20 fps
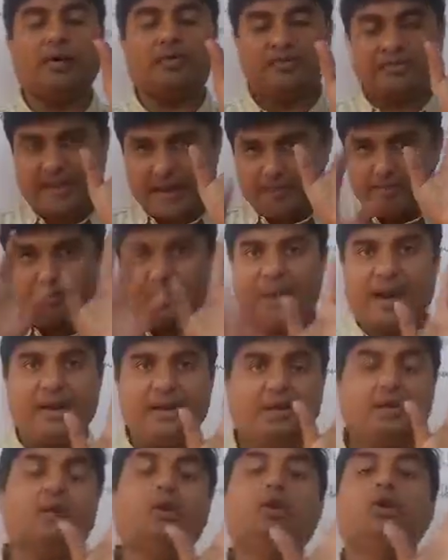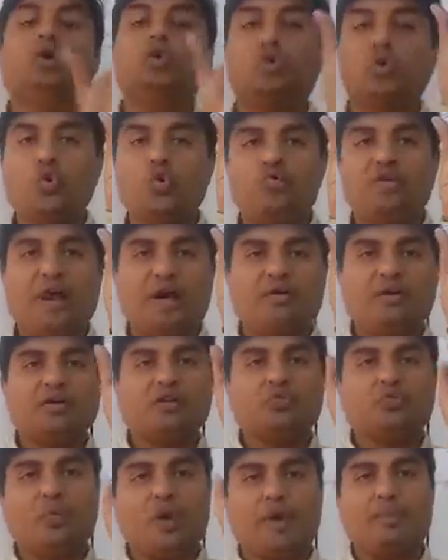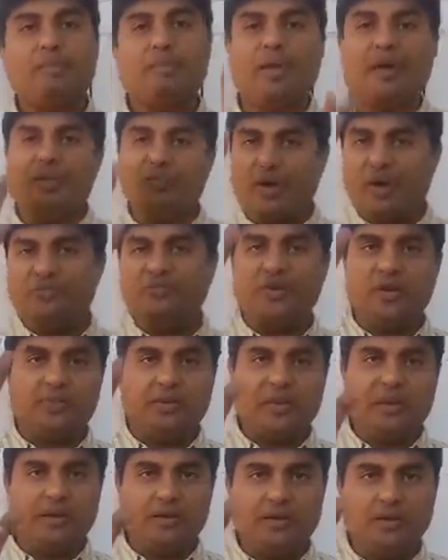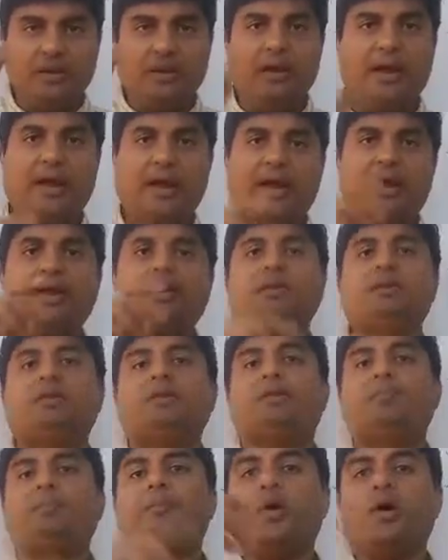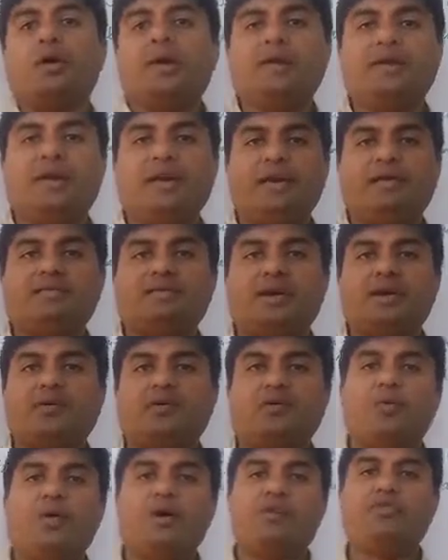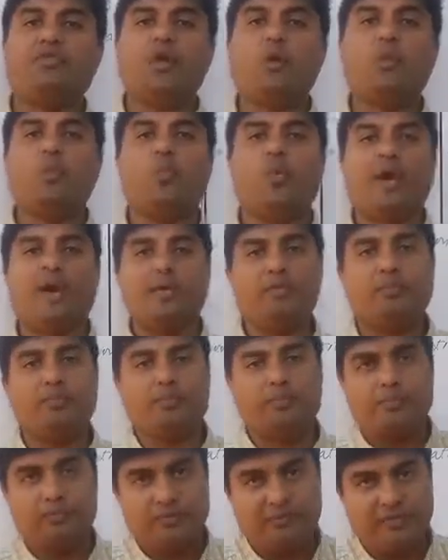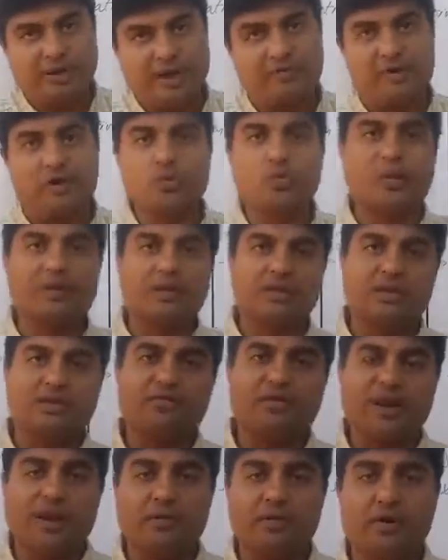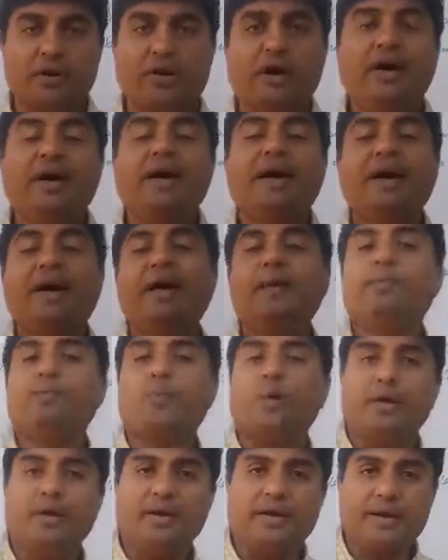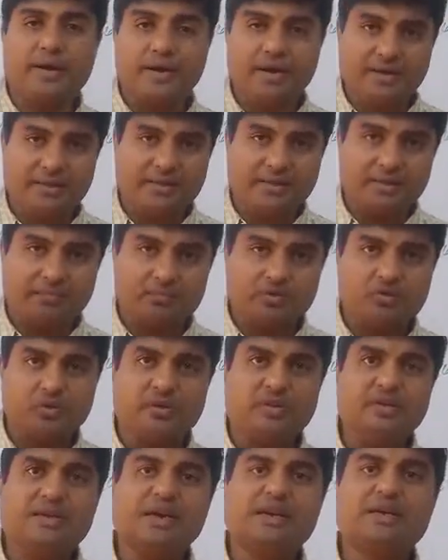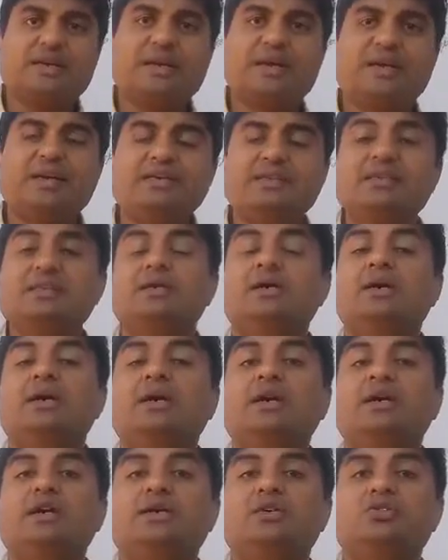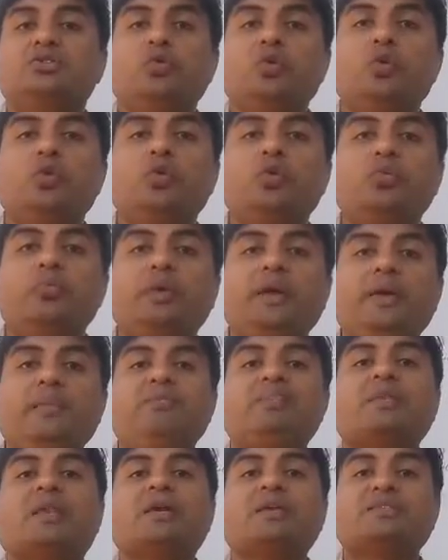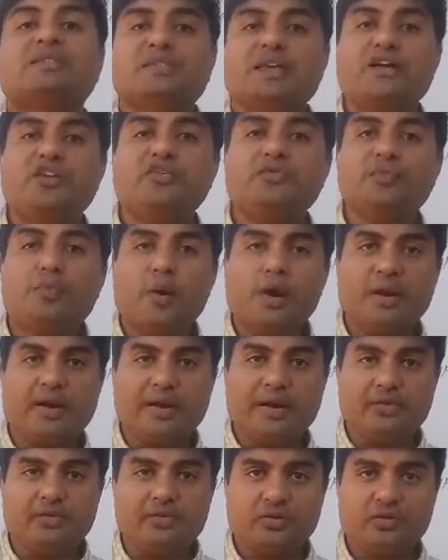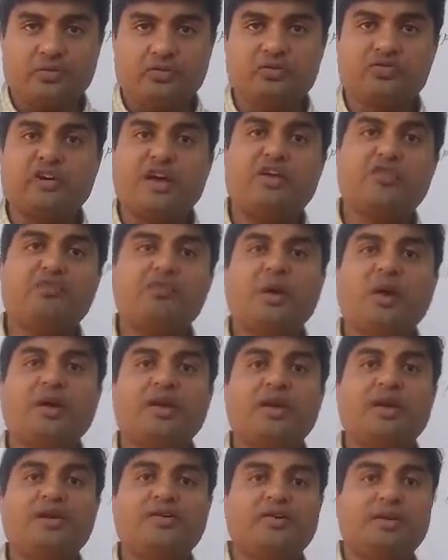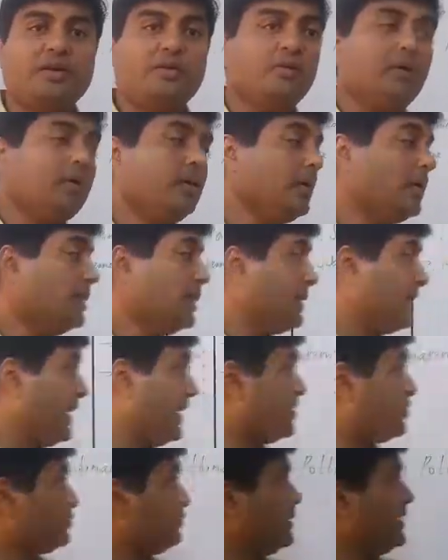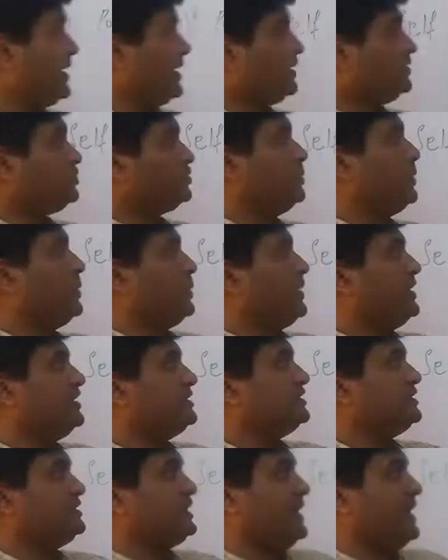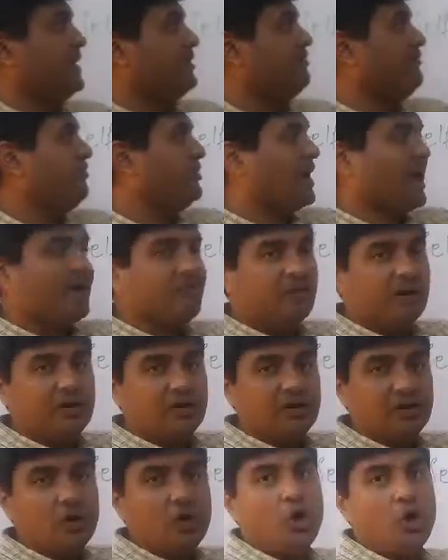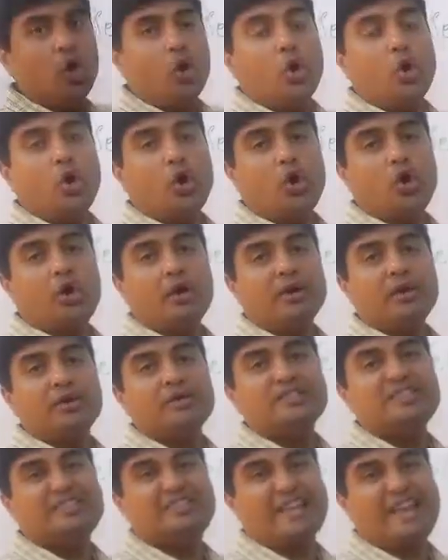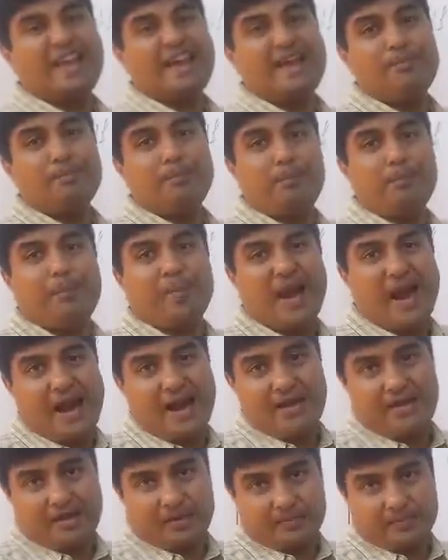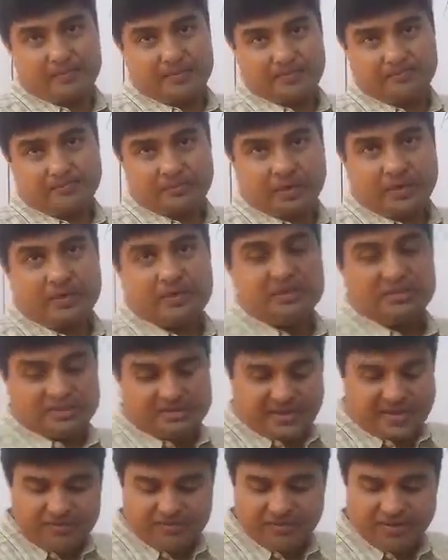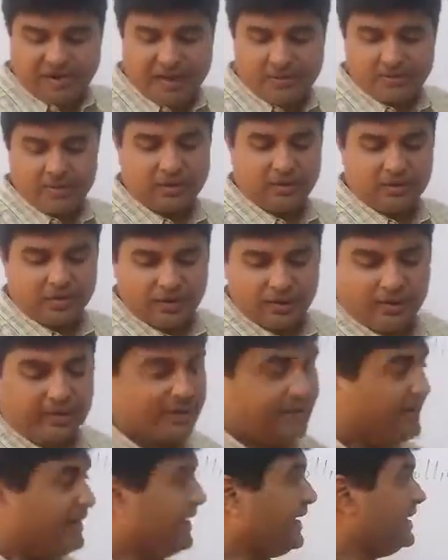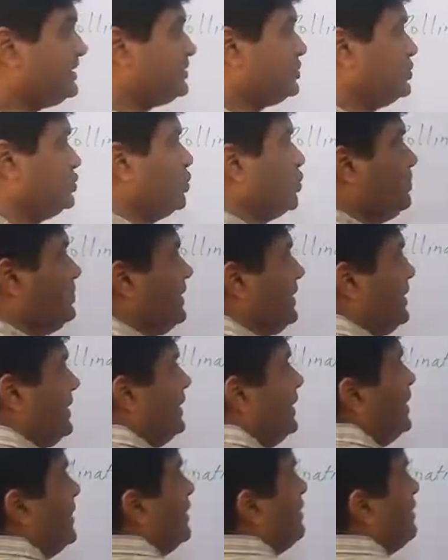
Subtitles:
same plant, two flowers, one male, one female, and the pollen grains are going from one flower to another flower and pollinating them. So in that case, it is going to be self-pollination. So self-pollination takes place between same flower or same plant. Same flower needs to be